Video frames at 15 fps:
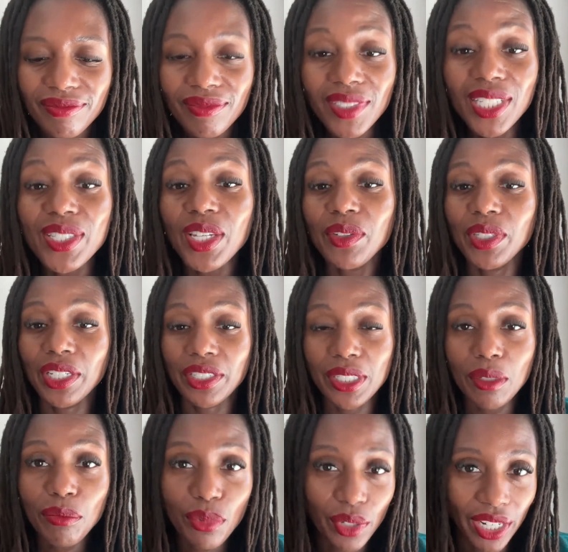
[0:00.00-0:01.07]
And so there's a
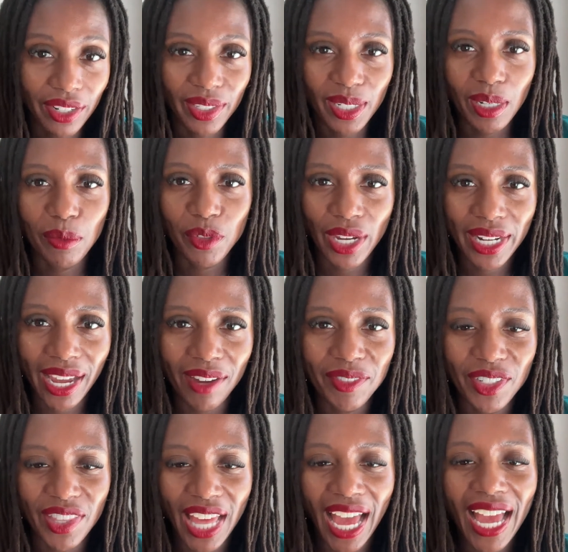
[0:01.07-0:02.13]
prayer that comes right
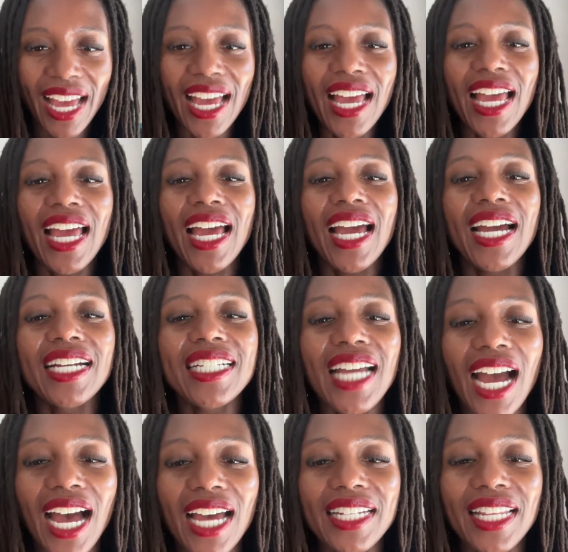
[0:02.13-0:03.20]
after that.
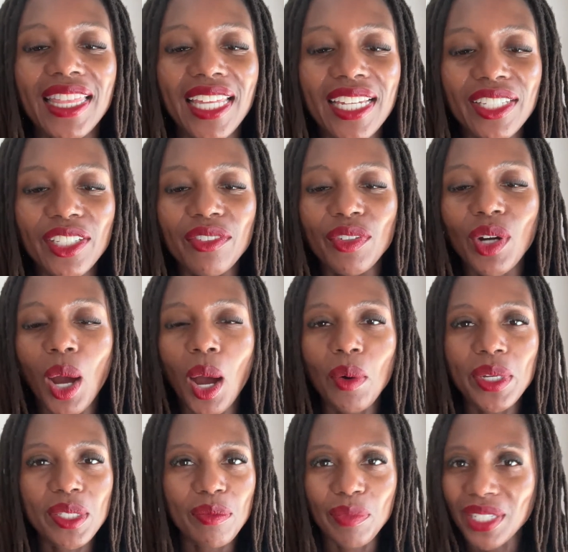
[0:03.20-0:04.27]
God, thank you for
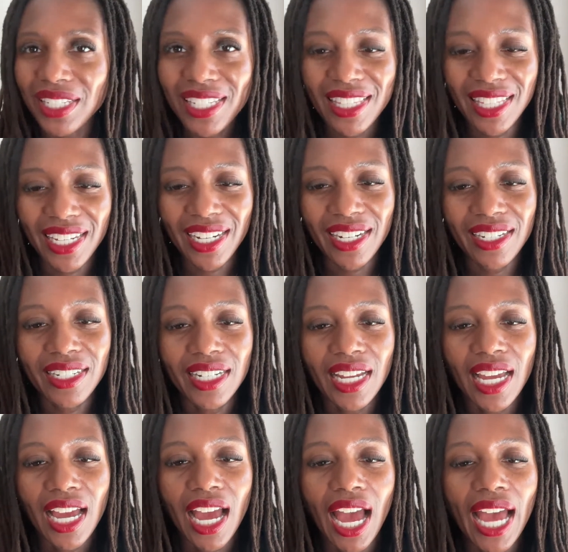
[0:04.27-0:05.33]
always being there.
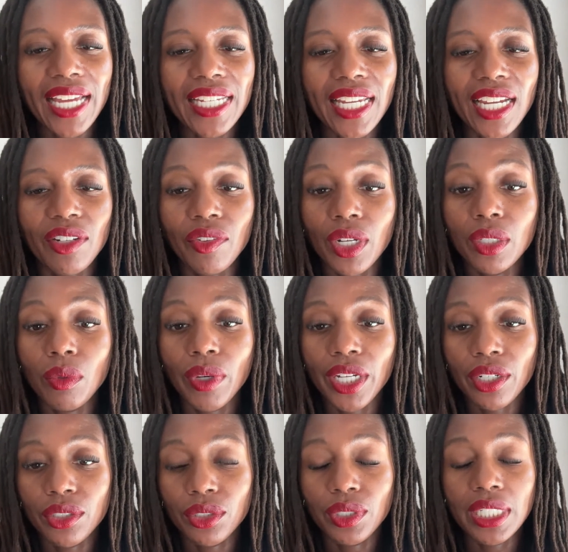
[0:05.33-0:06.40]
I can't run away
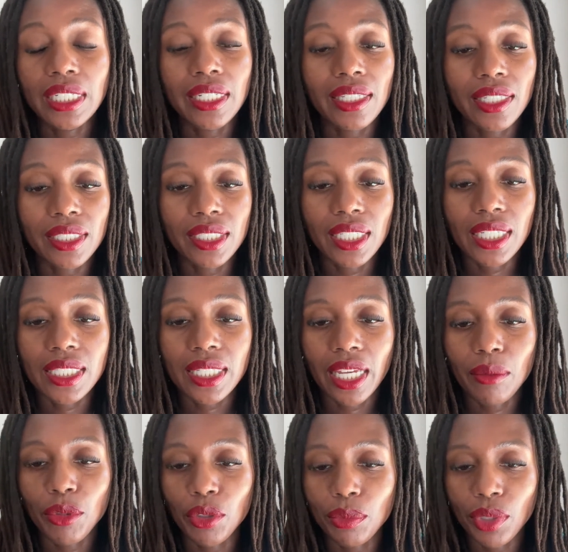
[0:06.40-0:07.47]
or do anything to
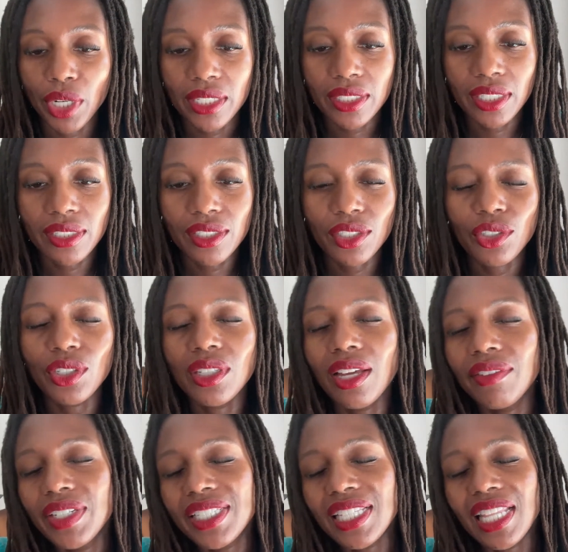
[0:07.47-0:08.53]
escape your presence. Your
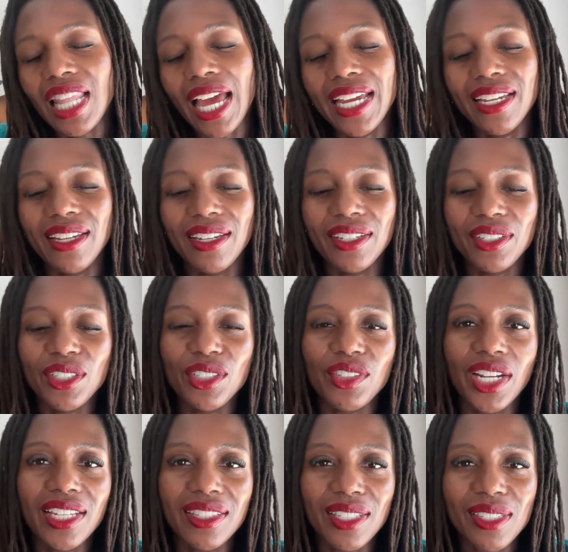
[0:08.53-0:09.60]
love is light, your
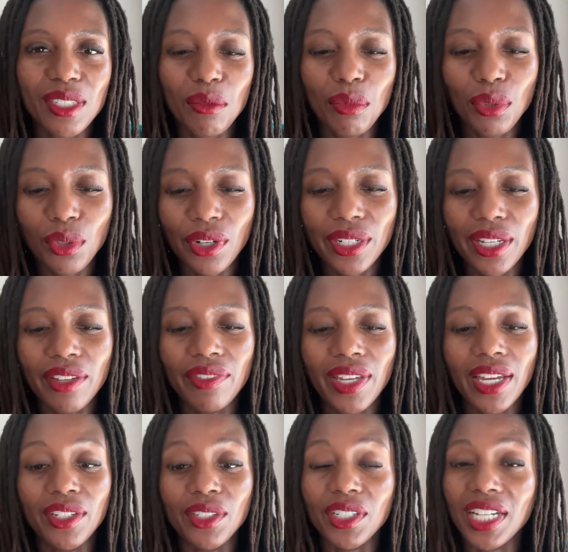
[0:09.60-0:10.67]
strength is supportive,
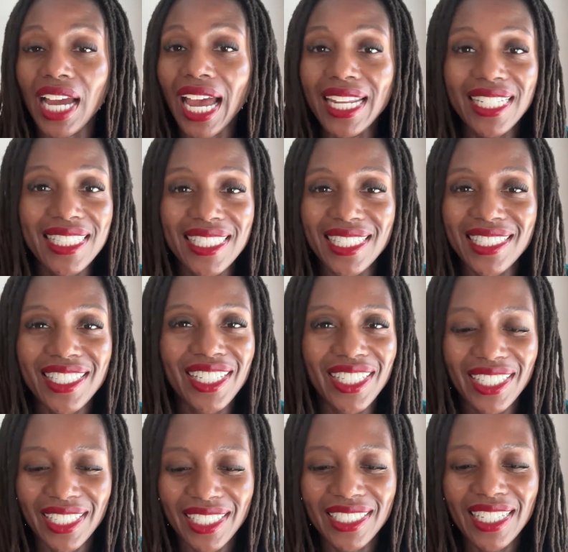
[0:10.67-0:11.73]
and your guidance is
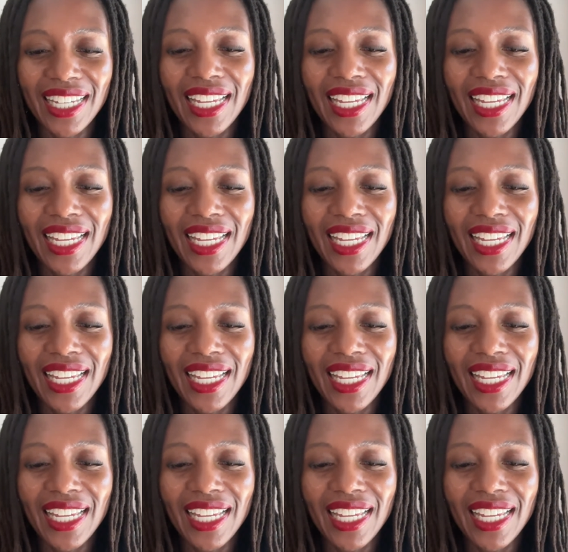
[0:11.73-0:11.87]
good.